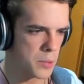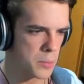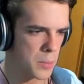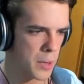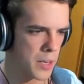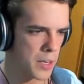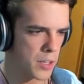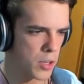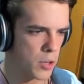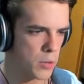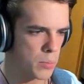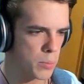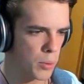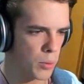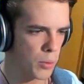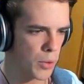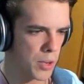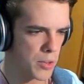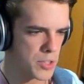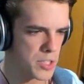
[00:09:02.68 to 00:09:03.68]
DeManico
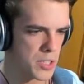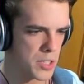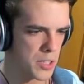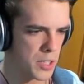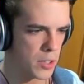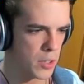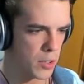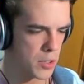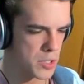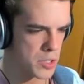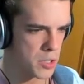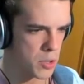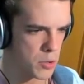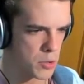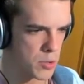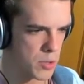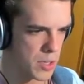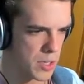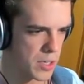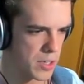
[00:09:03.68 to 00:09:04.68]
pulled out Sidney Clark's
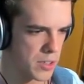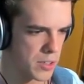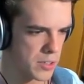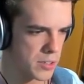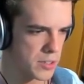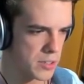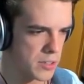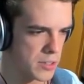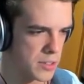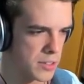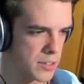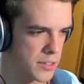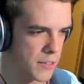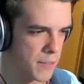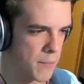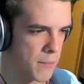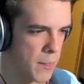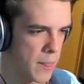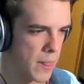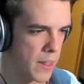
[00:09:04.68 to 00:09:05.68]
nose ring here?
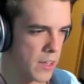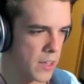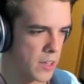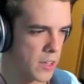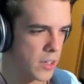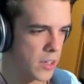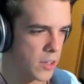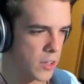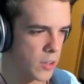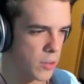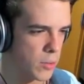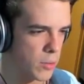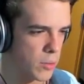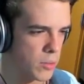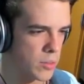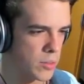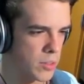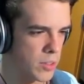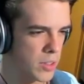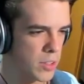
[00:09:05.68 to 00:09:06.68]
You know,
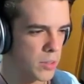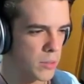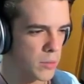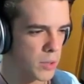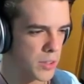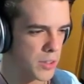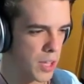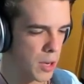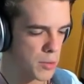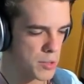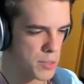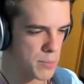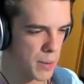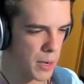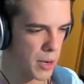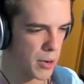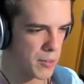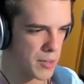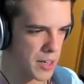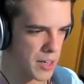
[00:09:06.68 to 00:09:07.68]
what that was
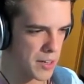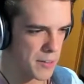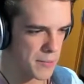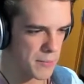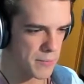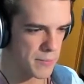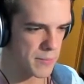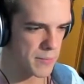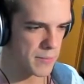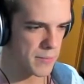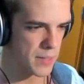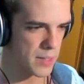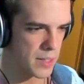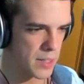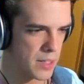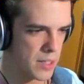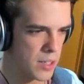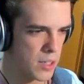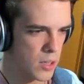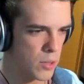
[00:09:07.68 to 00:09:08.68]
about, right?
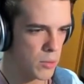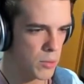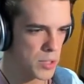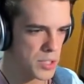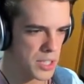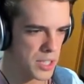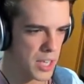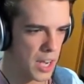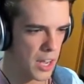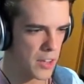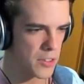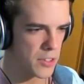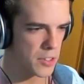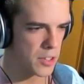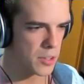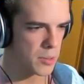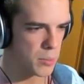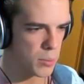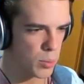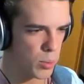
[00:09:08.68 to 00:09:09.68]
Wasn't
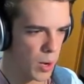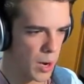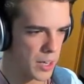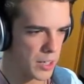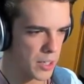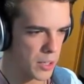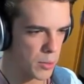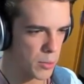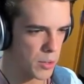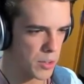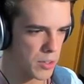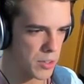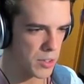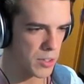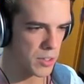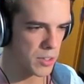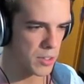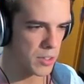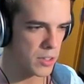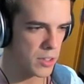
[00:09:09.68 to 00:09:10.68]
Kathy pregnant with
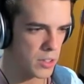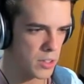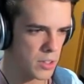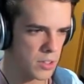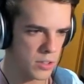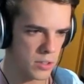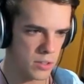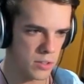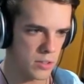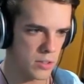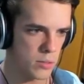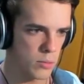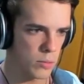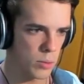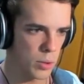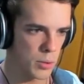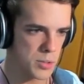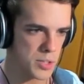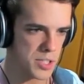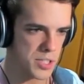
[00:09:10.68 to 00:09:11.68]

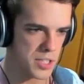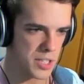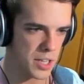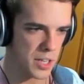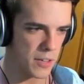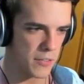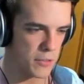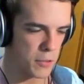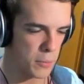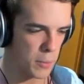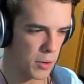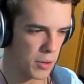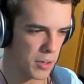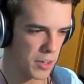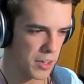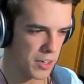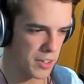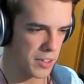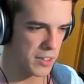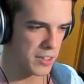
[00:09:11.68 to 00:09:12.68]
what was his name? Football
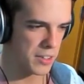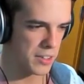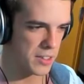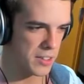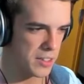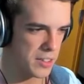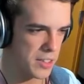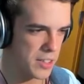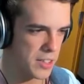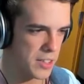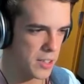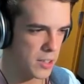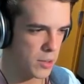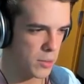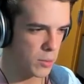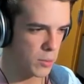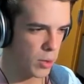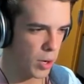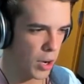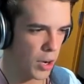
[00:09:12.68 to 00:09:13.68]
guy,
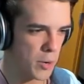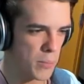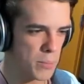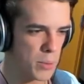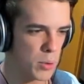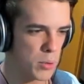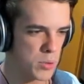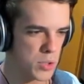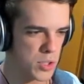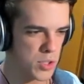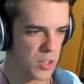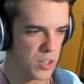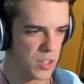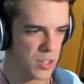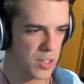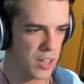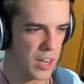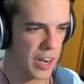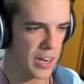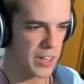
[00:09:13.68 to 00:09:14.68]
Ron Bootstra.
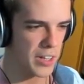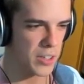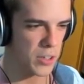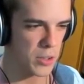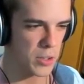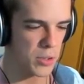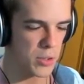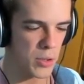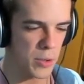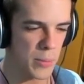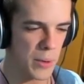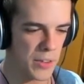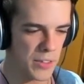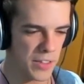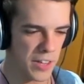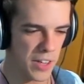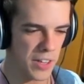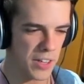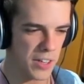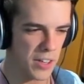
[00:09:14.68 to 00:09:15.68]
I didn't know you knew about
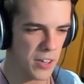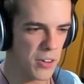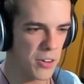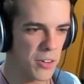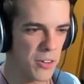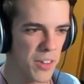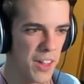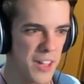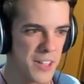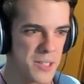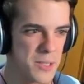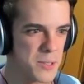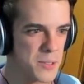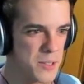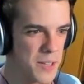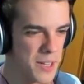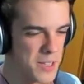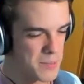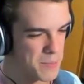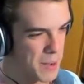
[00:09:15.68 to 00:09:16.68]
that. Oh, that's
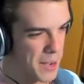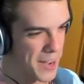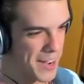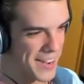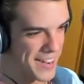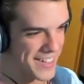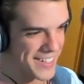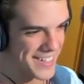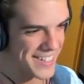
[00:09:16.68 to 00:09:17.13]
that's bad.